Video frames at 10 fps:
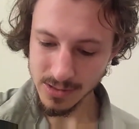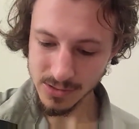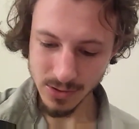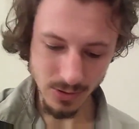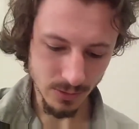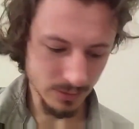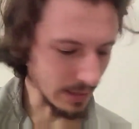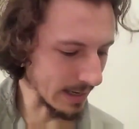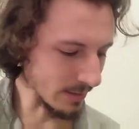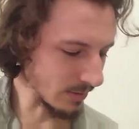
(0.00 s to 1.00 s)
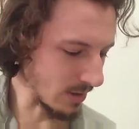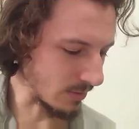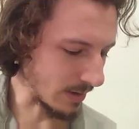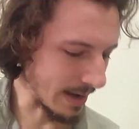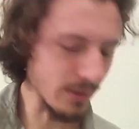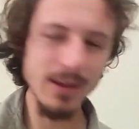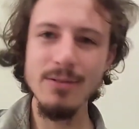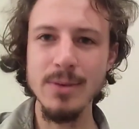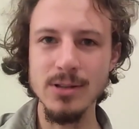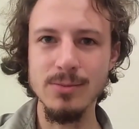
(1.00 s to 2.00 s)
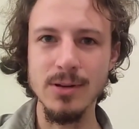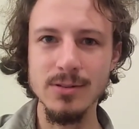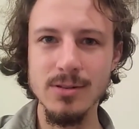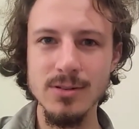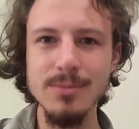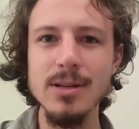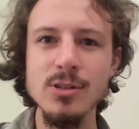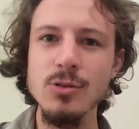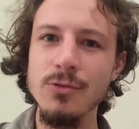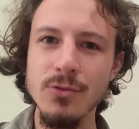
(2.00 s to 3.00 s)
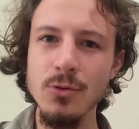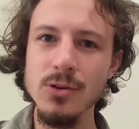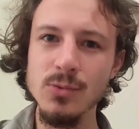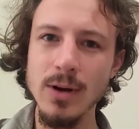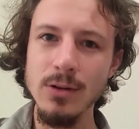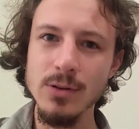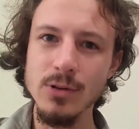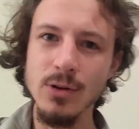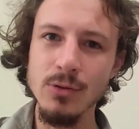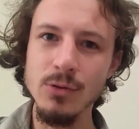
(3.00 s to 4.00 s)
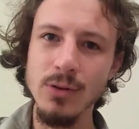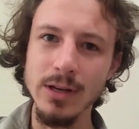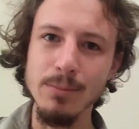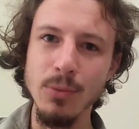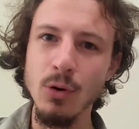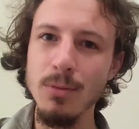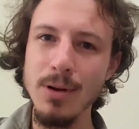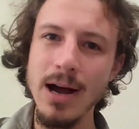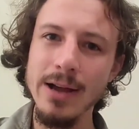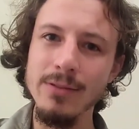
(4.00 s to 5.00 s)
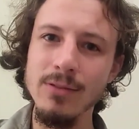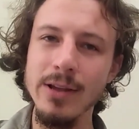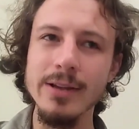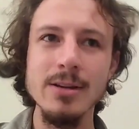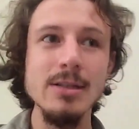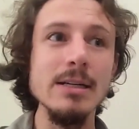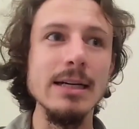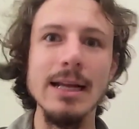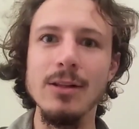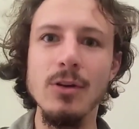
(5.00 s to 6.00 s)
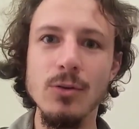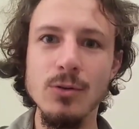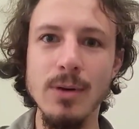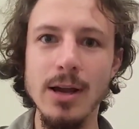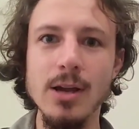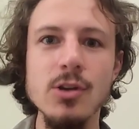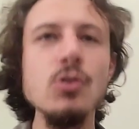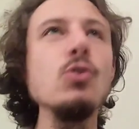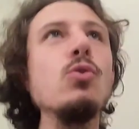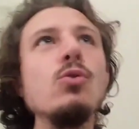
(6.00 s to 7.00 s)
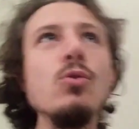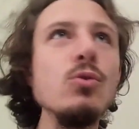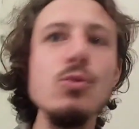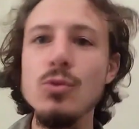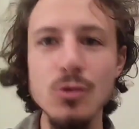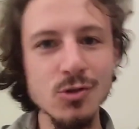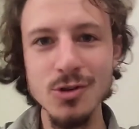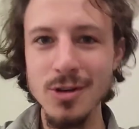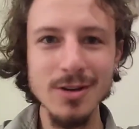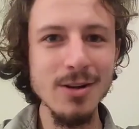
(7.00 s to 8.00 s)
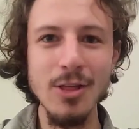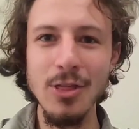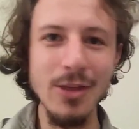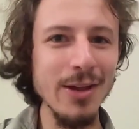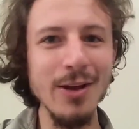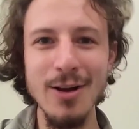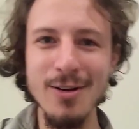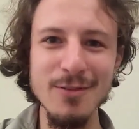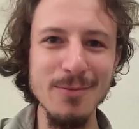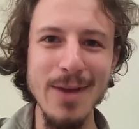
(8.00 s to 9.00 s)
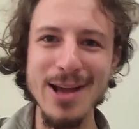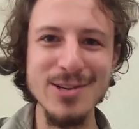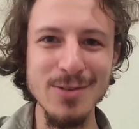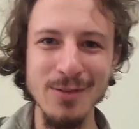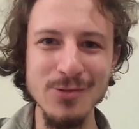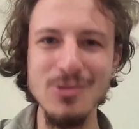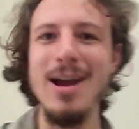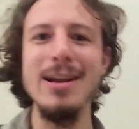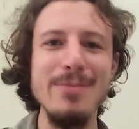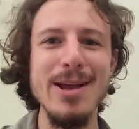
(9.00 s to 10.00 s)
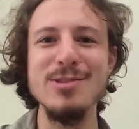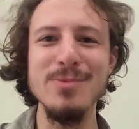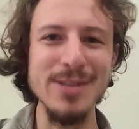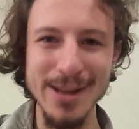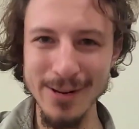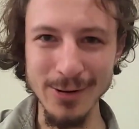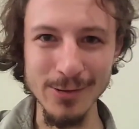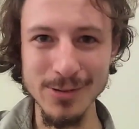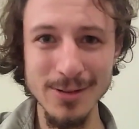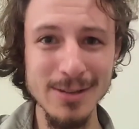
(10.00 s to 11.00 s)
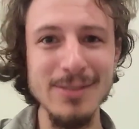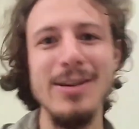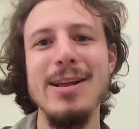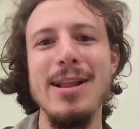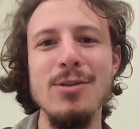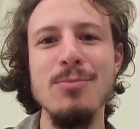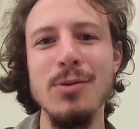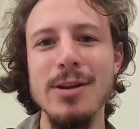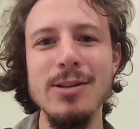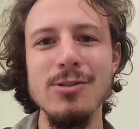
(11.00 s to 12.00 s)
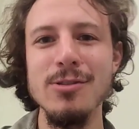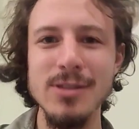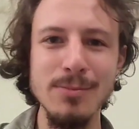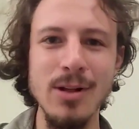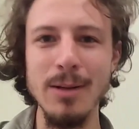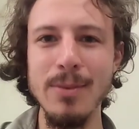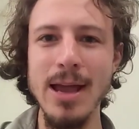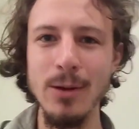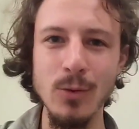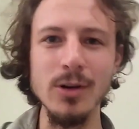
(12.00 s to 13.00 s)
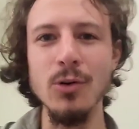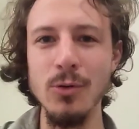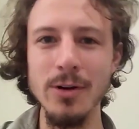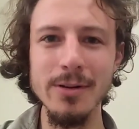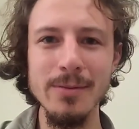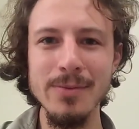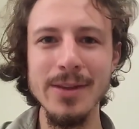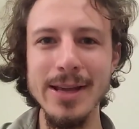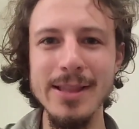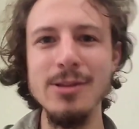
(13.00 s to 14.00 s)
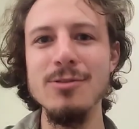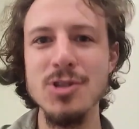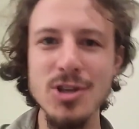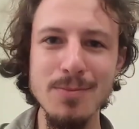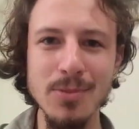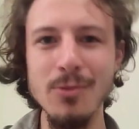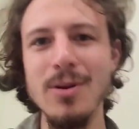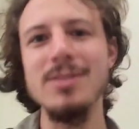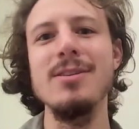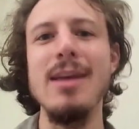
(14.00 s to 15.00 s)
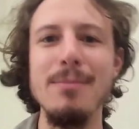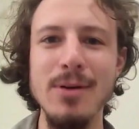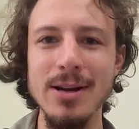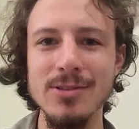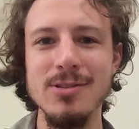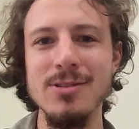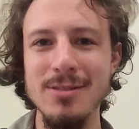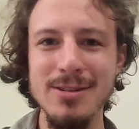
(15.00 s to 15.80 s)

So I don't know. I don't have a bounce box. Sometimes you do food as well. You do like a bulk buy of like, I don't know, you buy a huge thing of dried mashed potatoes, and then you put it into your Ziploc bag, 1 quart, and then you ship the rest of that box.